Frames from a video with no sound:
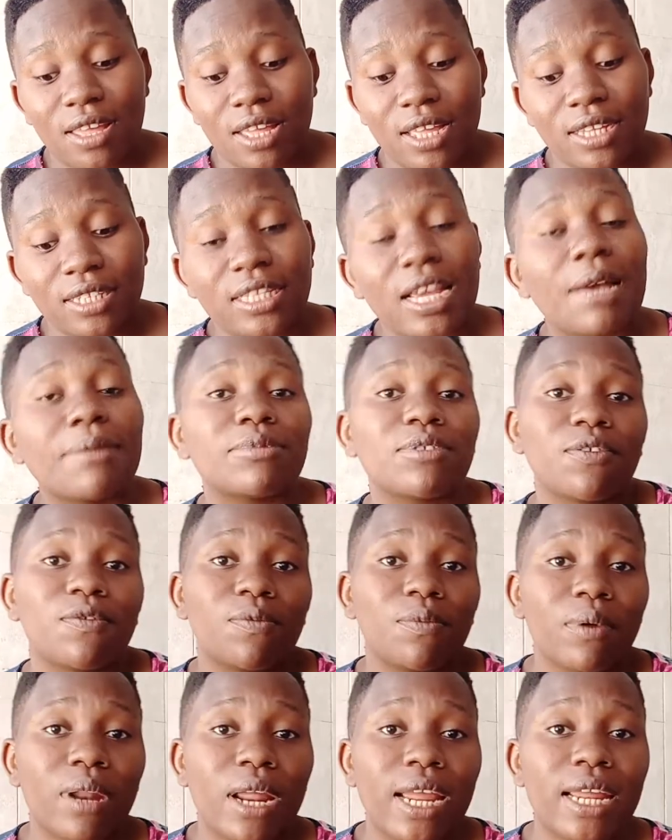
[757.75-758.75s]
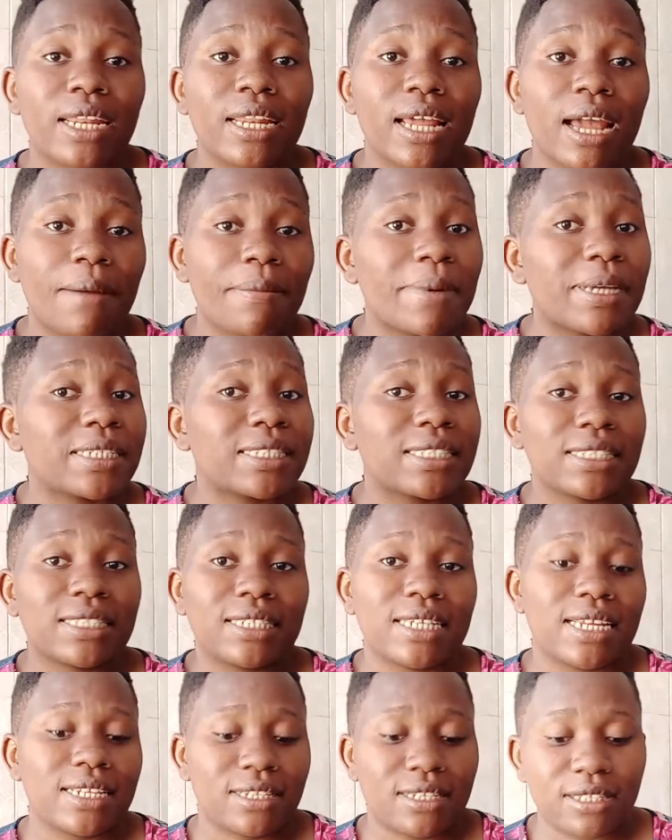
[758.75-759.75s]
in terms of brain capacity
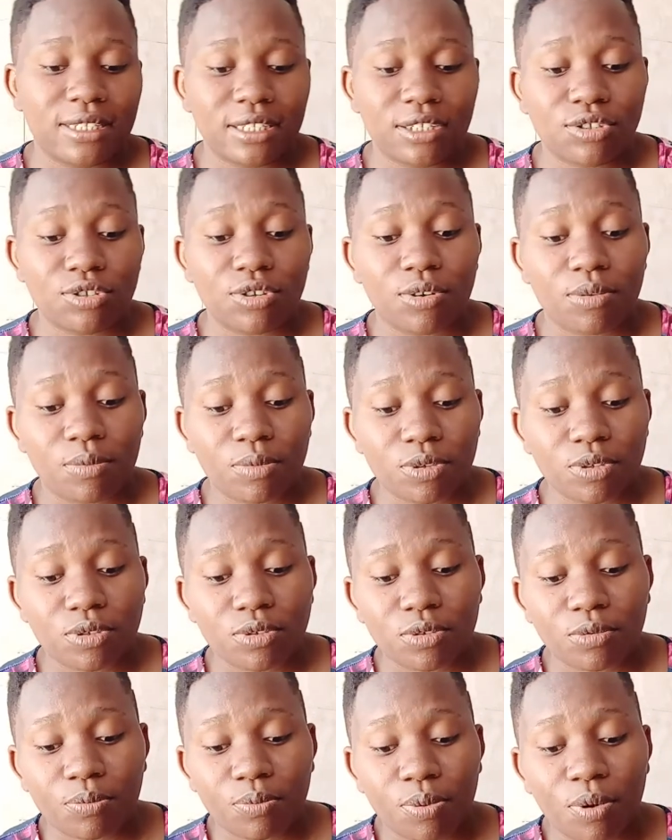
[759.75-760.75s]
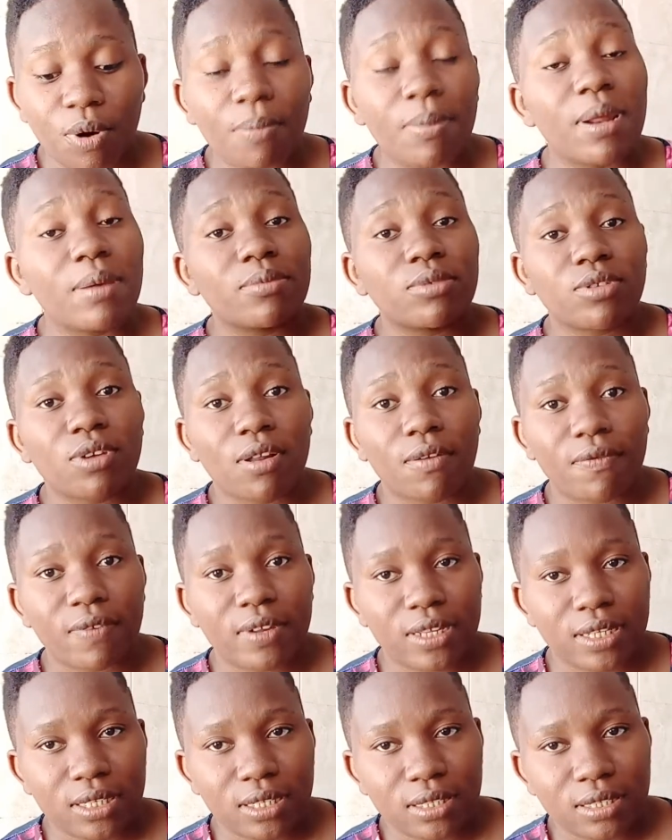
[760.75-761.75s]
and decision, problem
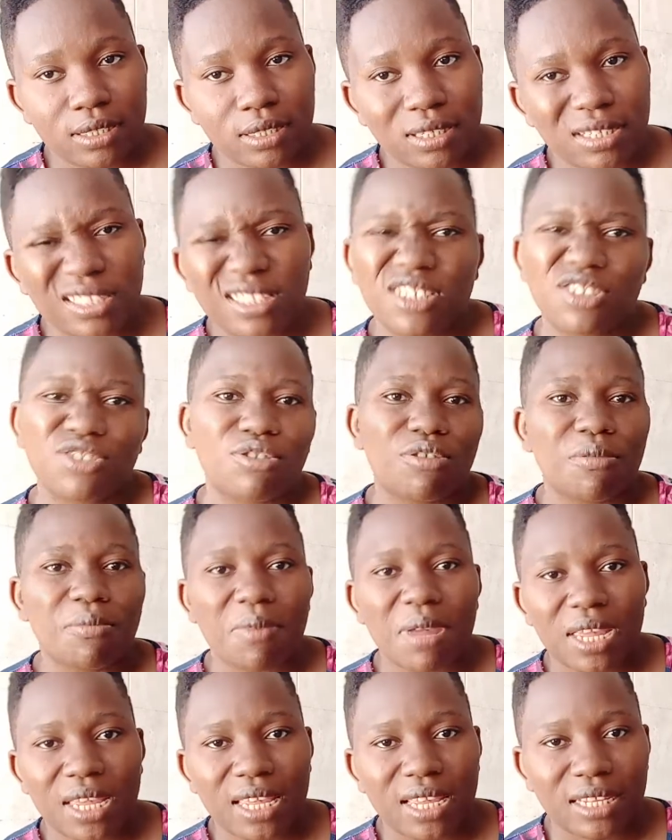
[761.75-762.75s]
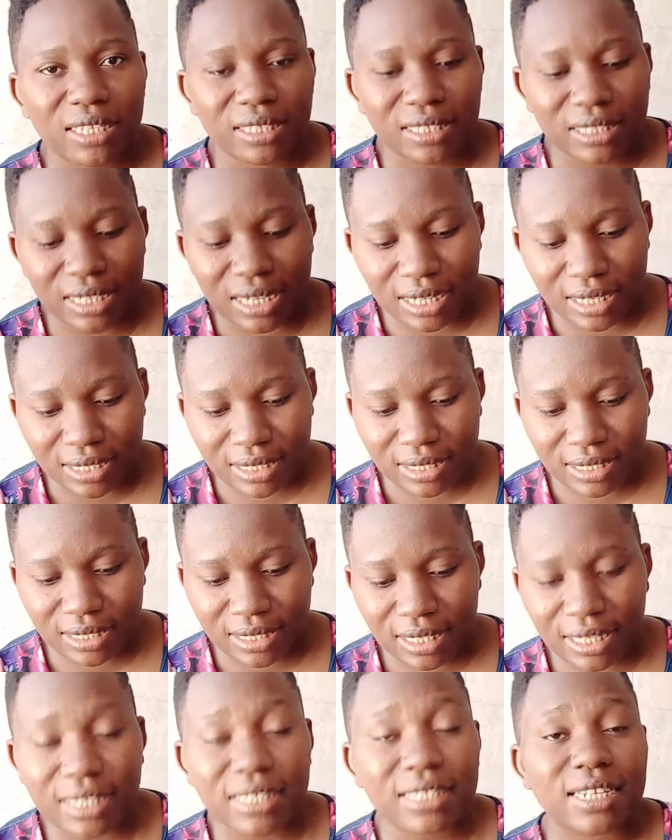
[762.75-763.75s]
solving, decision making skills,
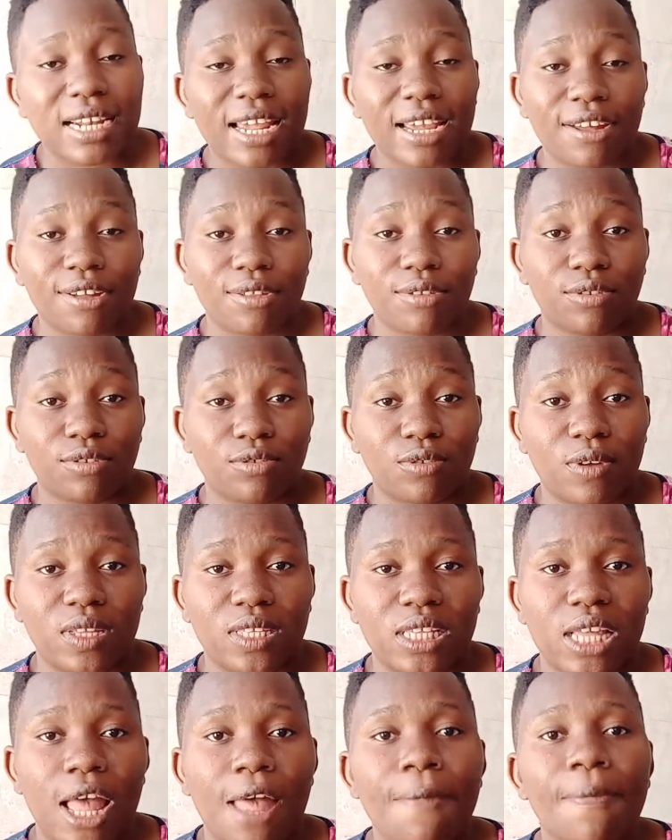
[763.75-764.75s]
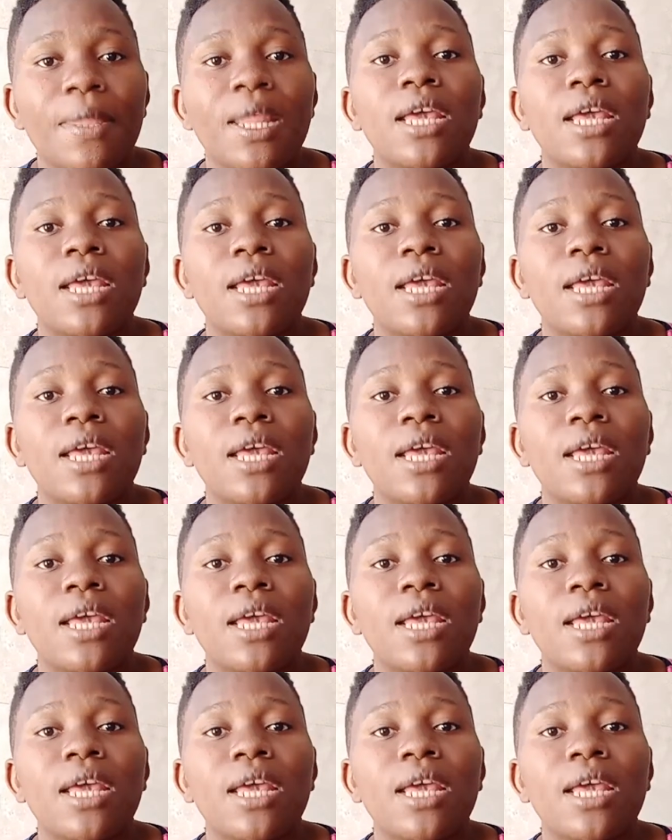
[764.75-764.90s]
things like those ones.